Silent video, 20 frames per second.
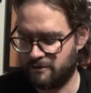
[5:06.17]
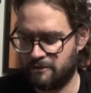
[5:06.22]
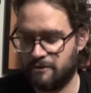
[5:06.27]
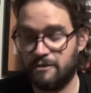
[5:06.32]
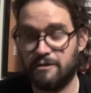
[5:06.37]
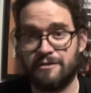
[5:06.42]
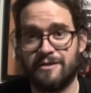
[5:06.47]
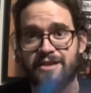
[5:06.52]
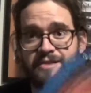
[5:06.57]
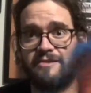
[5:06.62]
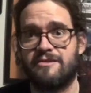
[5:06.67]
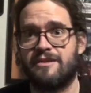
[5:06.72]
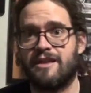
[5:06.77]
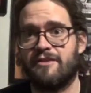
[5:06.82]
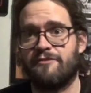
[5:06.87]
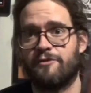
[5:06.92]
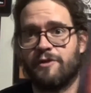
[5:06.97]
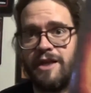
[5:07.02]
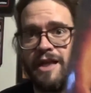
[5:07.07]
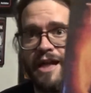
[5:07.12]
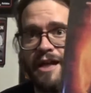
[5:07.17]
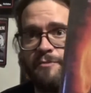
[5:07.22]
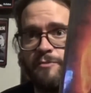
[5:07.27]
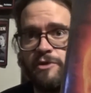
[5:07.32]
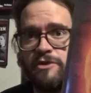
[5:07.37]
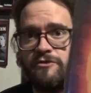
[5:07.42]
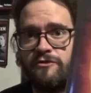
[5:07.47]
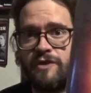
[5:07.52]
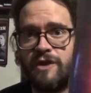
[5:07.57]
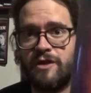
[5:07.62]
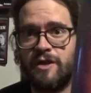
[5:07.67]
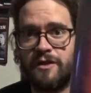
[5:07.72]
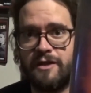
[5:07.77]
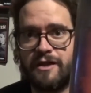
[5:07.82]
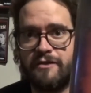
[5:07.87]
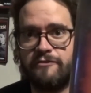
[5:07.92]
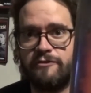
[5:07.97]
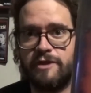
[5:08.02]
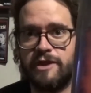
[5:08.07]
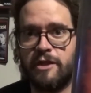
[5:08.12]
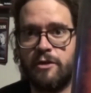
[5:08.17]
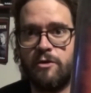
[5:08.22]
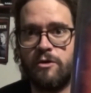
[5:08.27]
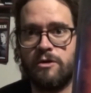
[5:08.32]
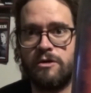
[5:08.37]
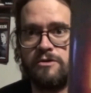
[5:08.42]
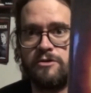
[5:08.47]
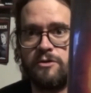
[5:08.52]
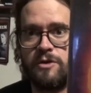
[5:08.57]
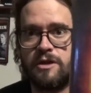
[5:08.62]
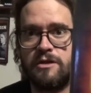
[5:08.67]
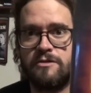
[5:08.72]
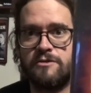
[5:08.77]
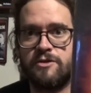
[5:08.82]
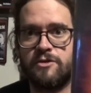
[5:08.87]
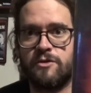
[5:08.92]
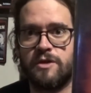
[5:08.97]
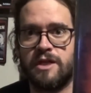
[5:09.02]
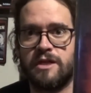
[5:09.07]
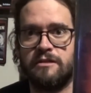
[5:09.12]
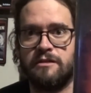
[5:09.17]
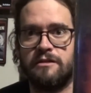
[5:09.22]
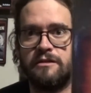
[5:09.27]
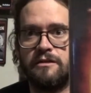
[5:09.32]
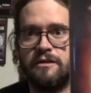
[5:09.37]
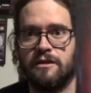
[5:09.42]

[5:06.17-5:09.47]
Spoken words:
this is definitely atmospheric, definitely horror. Trick or Treat.